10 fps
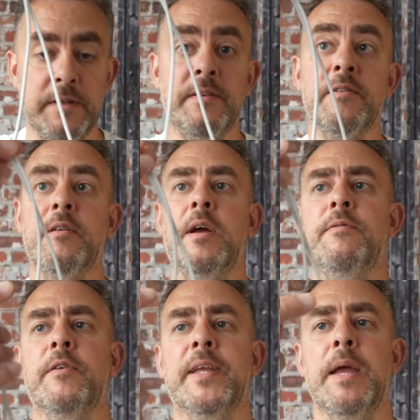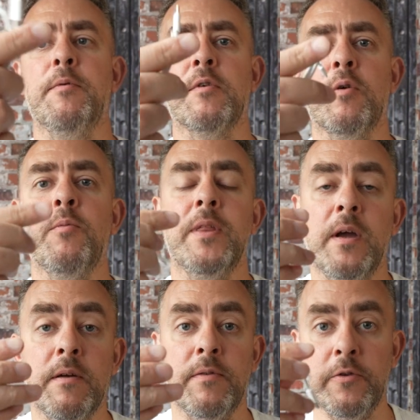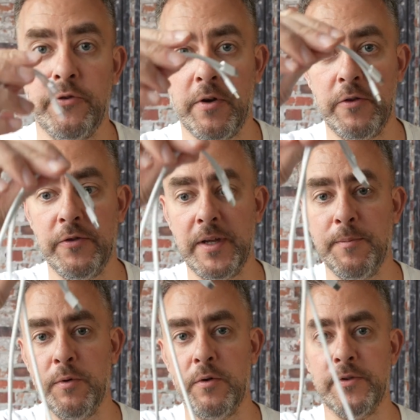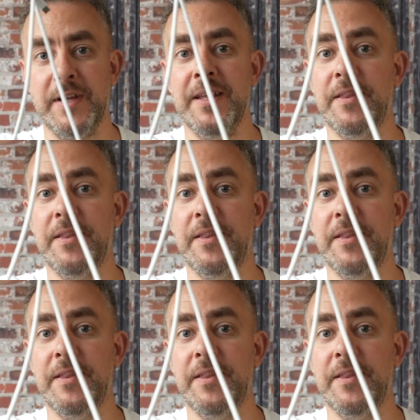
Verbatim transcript: this is an iPhone cable that come with the iPhone charger that I bought.